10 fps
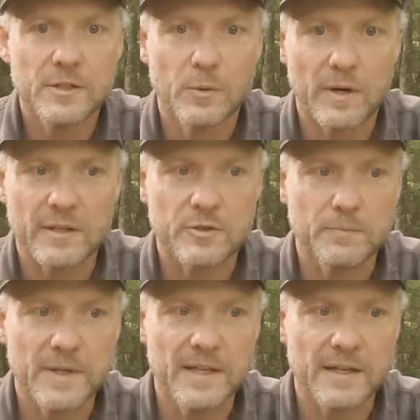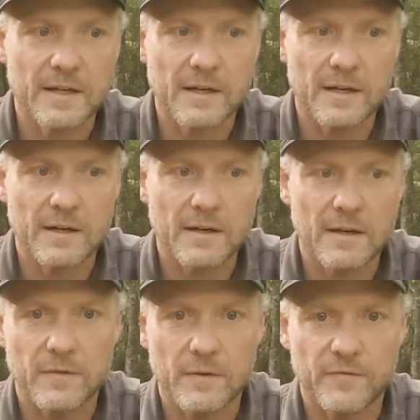You want it to be a
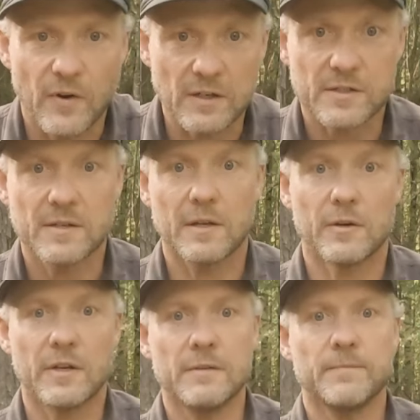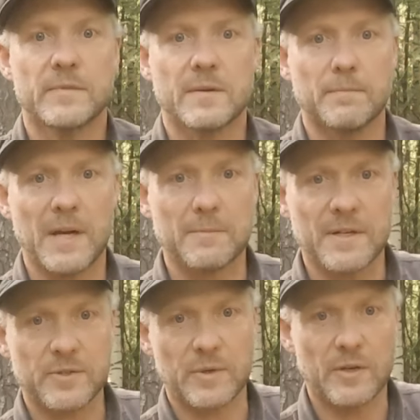front loader. Some
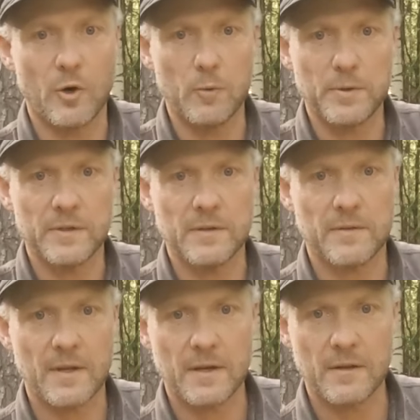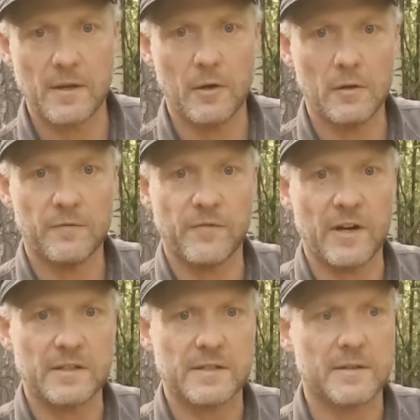backpacks you can open the whole
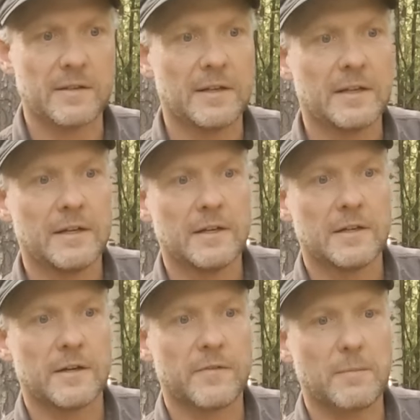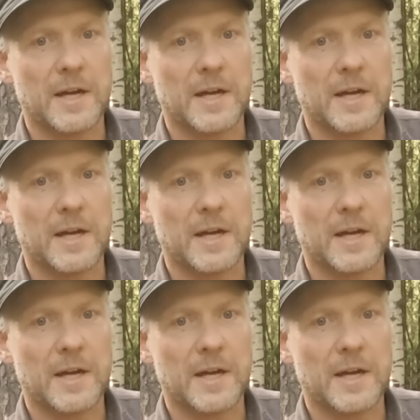front of the